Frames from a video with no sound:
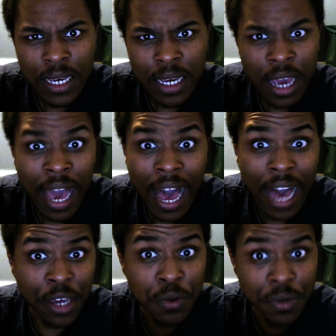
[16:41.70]

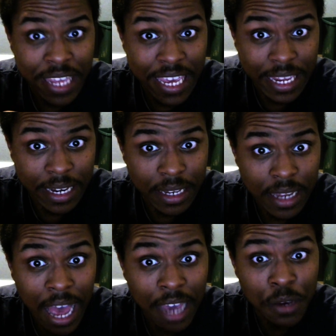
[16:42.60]
Aku did.
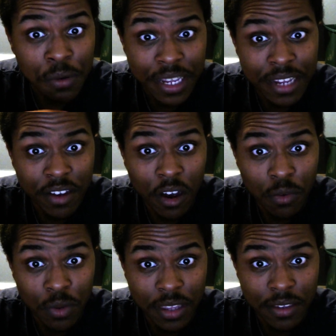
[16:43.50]
Aku did talk
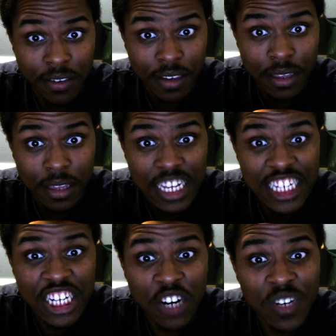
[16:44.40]
with his teeth. He
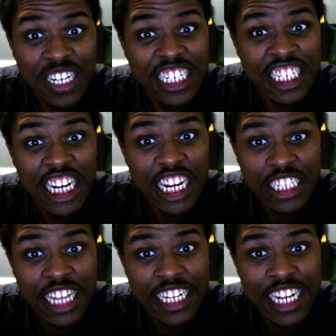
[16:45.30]
talked with his teeth
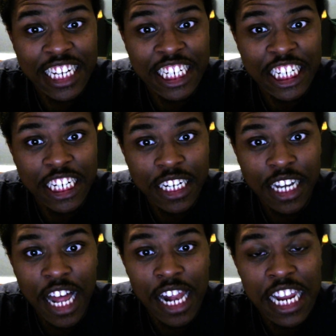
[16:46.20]
like this.
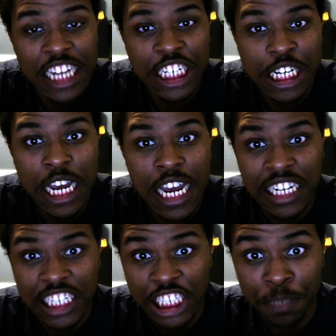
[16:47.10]
Unleash an
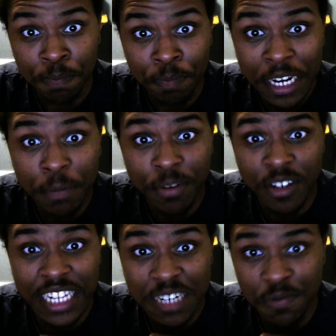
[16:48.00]
unspeakable
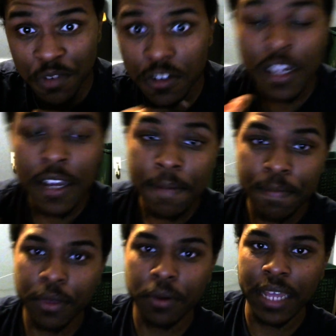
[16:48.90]
evil.
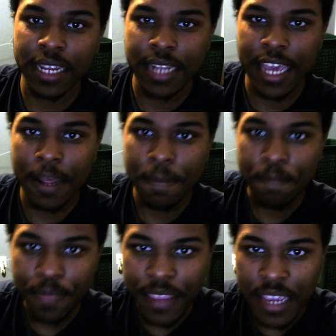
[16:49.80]
You know, like that.
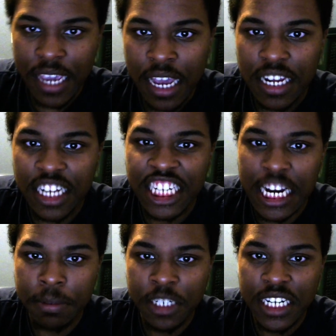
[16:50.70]
The
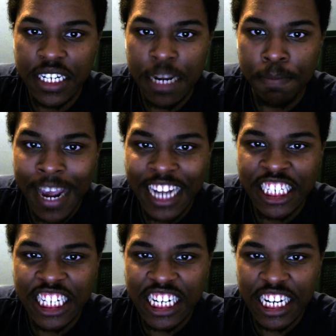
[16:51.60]
shape-shifting
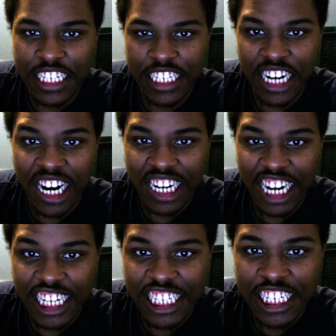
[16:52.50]
master of darkness.